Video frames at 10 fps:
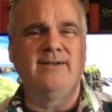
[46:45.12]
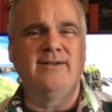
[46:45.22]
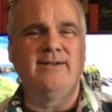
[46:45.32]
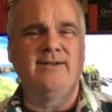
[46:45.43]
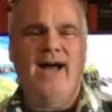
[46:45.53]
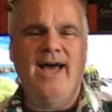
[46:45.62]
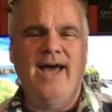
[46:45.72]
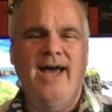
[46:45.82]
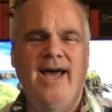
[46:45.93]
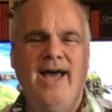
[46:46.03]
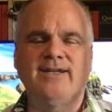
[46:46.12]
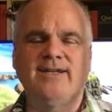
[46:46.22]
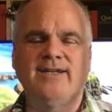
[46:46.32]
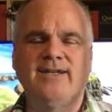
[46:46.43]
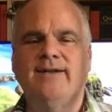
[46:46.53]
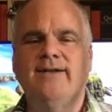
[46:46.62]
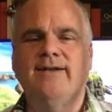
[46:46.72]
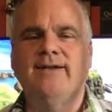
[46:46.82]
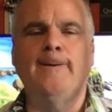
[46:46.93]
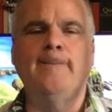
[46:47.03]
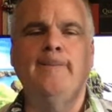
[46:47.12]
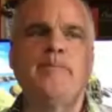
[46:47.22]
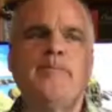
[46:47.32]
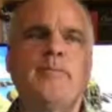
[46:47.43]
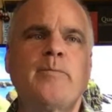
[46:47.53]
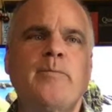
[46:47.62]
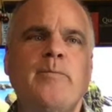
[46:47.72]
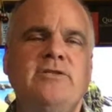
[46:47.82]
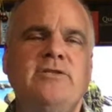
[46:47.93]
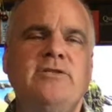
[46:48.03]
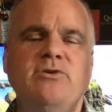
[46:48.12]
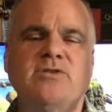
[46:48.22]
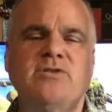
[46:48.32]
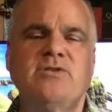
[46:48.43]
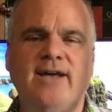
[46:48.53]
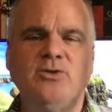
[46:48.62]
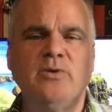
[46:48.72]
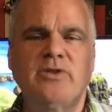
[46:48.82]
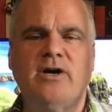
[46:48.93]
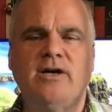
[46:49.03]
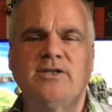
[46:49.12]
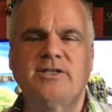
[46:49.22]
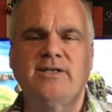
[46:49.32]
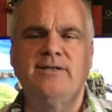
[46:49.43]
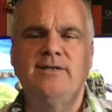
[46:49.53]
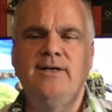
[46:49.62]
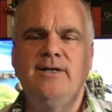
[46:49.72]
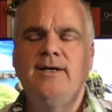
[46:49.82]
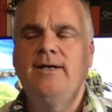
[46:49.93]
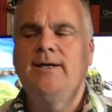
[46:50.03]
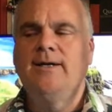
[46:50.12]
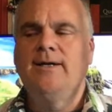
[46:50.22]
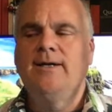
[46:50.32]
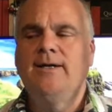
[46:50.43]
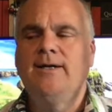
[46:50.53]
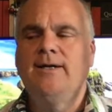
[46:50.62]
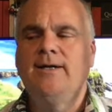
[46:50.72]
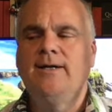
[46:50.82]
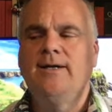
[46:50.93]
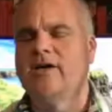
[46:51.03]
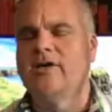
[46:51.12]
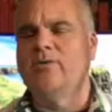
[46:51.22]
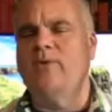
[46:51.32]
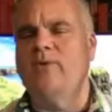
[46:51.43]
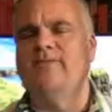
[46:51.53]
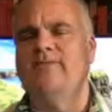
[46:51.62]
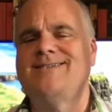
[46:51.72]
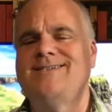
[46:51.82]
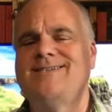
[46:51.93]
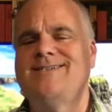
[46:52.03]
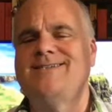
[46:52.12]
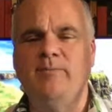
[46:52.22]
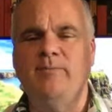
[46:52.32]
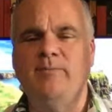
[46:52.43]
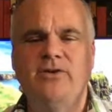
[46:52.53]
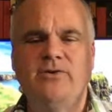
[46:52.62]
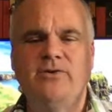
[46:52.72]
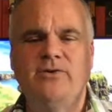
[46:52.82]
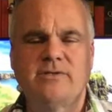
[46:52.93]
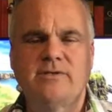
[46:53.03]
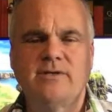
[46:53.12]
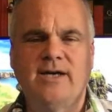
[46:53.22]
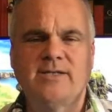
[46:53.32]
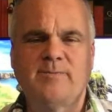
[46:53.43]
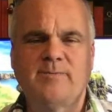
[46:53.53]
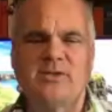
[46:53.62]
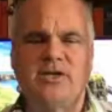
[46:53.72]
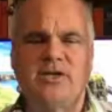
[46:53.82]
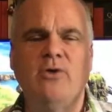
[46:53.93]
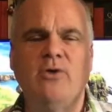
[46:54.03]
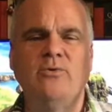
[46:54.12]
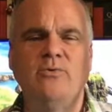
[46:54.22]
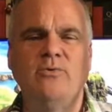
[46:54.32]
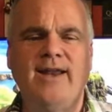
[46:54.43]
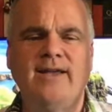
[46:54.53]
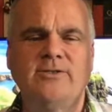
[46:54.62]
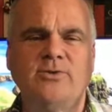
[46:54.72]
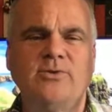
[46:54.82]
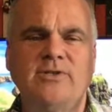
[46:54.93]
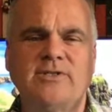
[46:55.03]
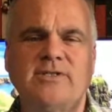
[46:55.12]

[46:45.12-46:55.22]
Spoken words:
how you're predicting it, to use an AI tool with caution. A good way I've seen people use, especially code writing tools,